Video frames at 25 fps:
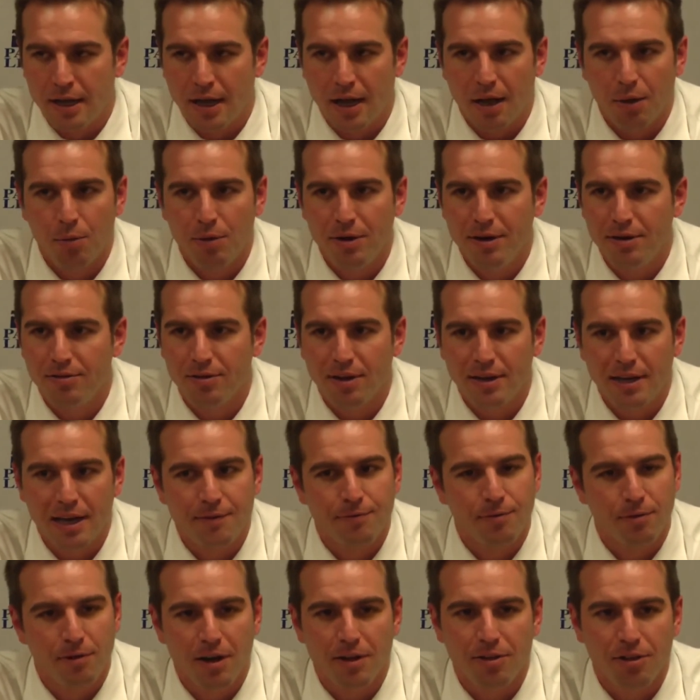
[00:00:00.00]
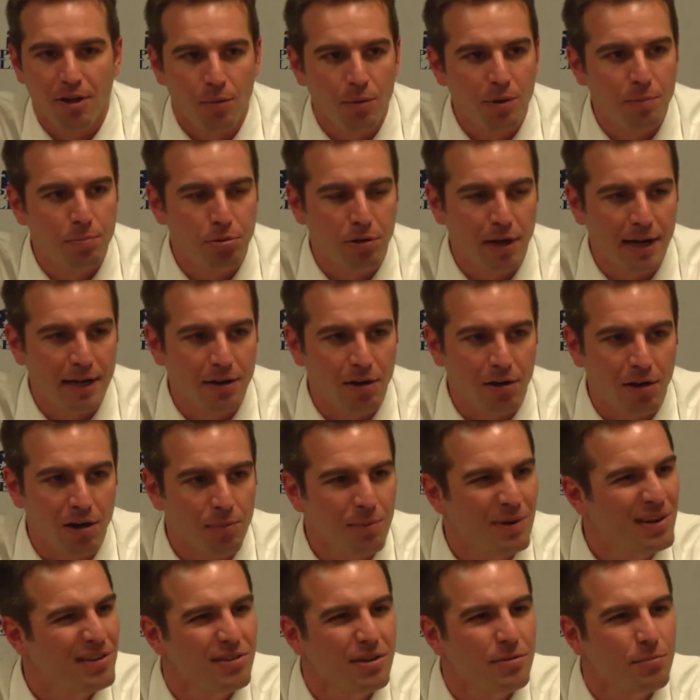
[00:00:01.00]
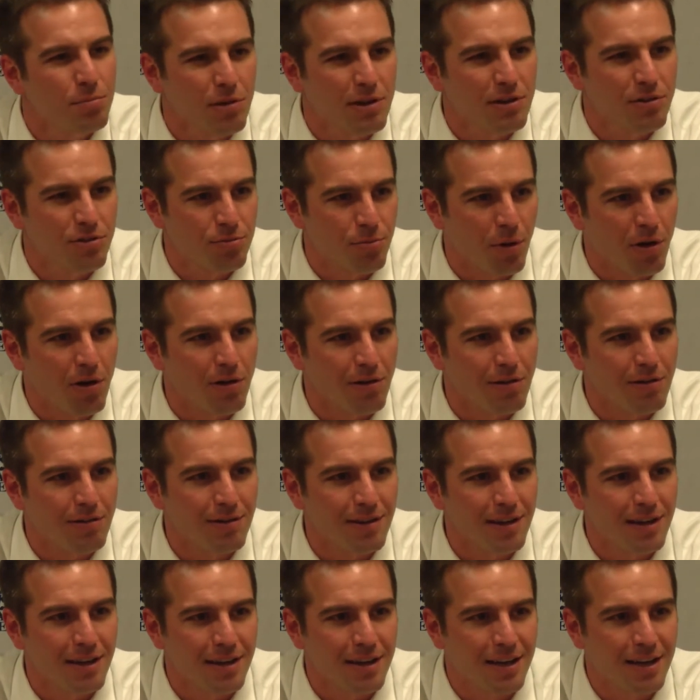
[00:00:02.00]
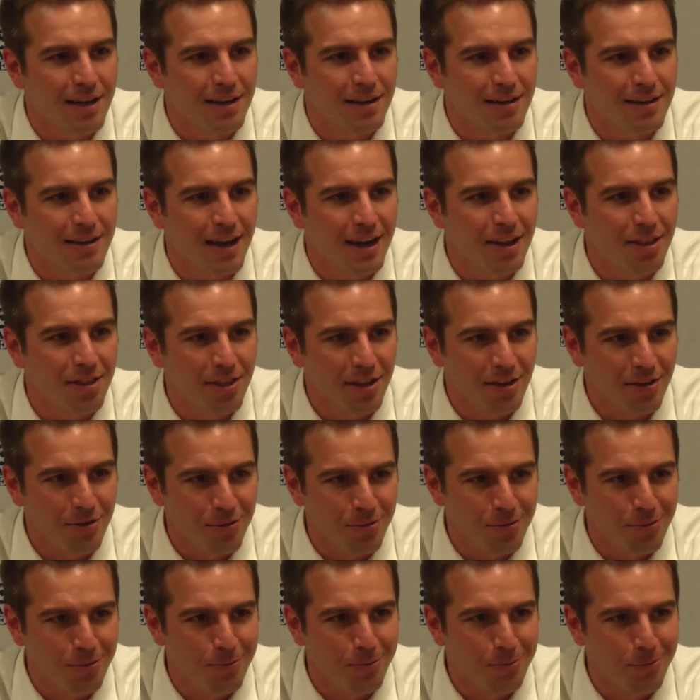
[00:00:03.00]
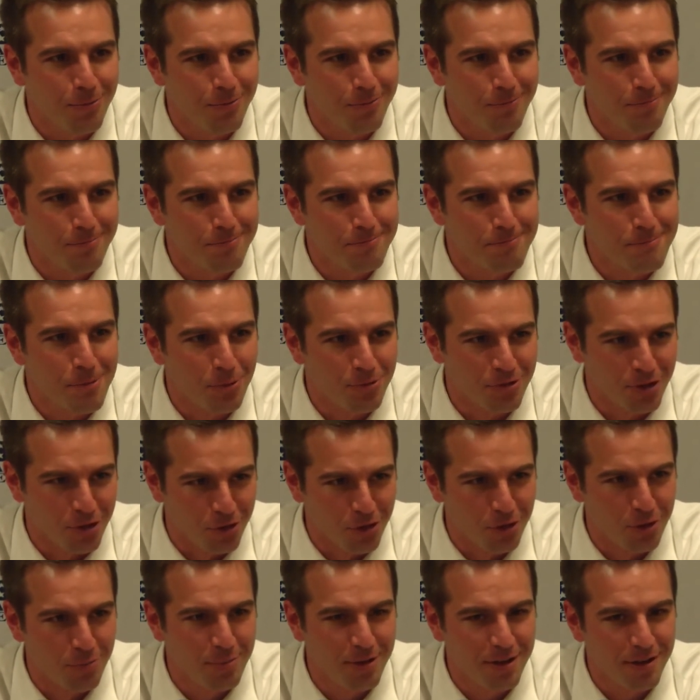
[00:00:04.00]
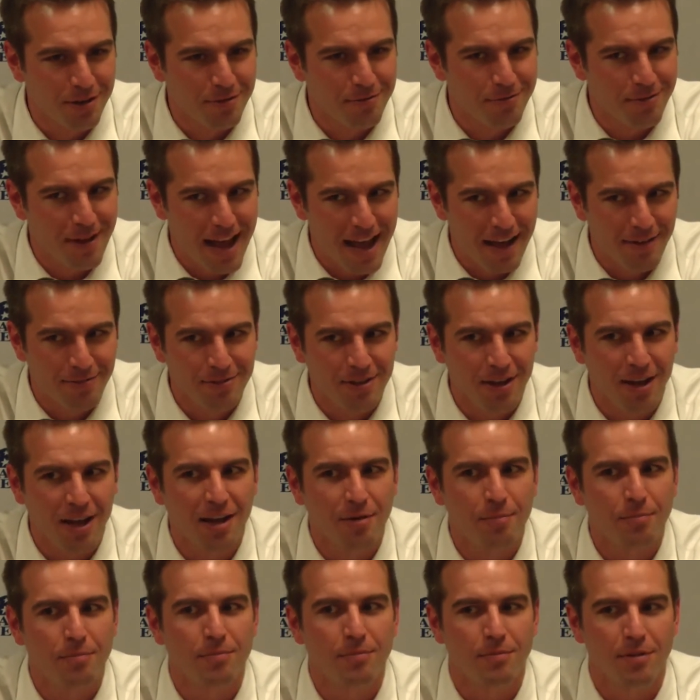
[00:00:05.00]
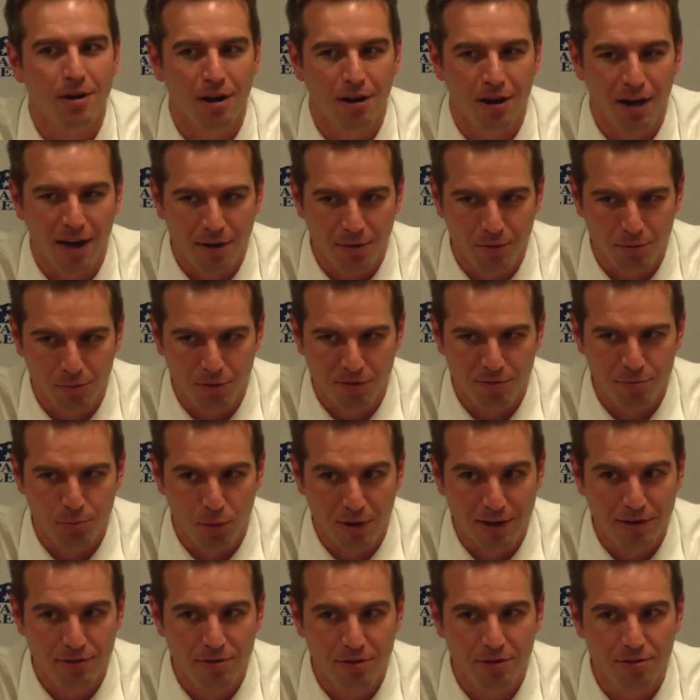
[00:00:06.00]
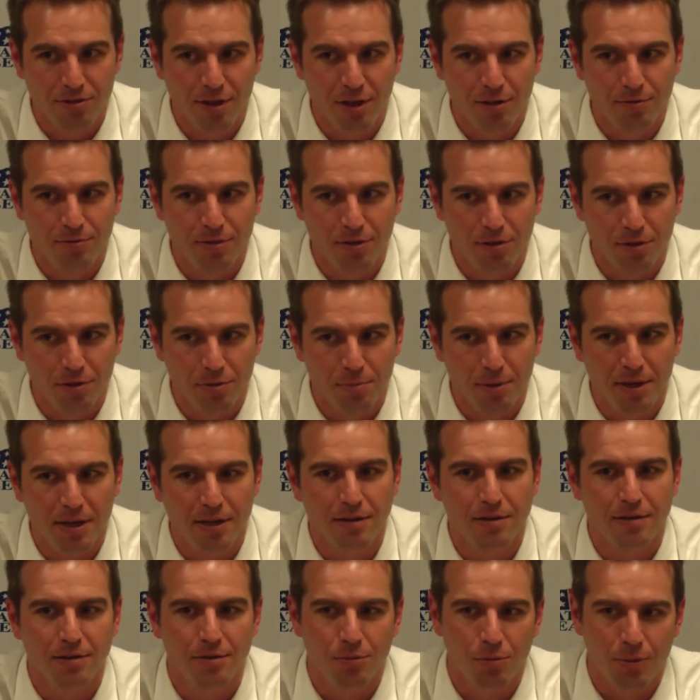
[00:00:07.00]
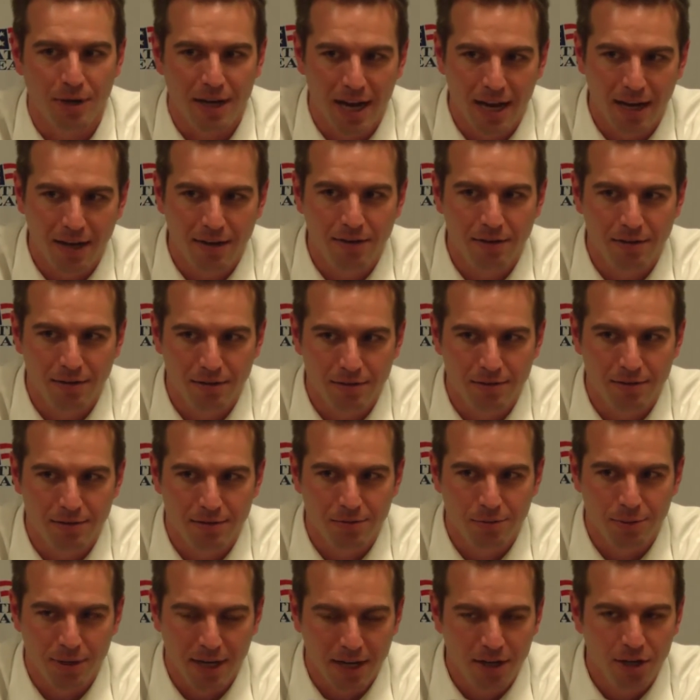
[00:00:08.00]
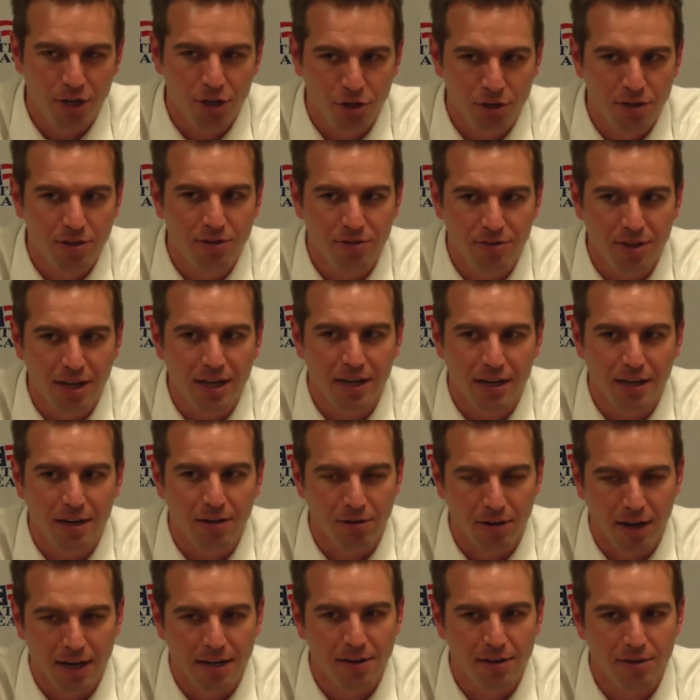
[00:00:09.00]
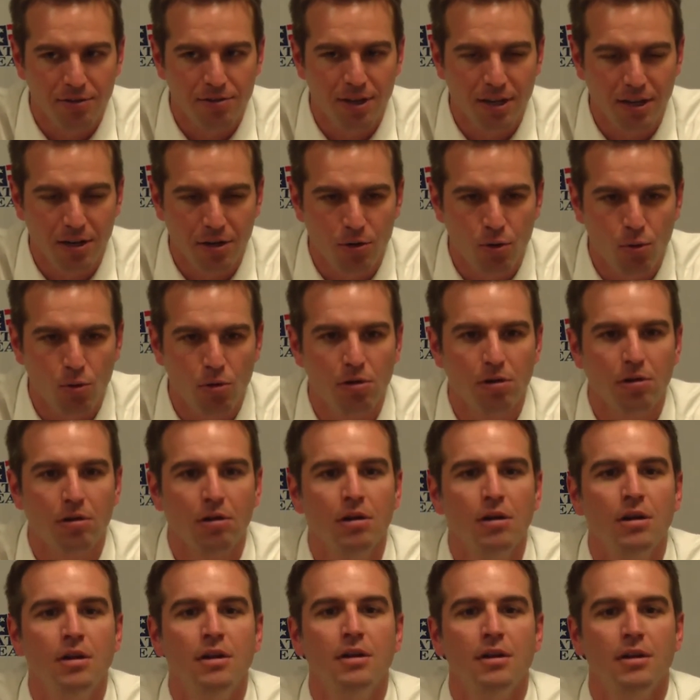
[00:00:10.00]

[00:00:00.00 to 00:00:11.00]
I wouldn't say effort. I thought we played hard. We just didn't play smart. And, and I think there was a little bit of halftime. All right, we've poised ourselves a little bit. We had to we had a good second or end of the second quarter.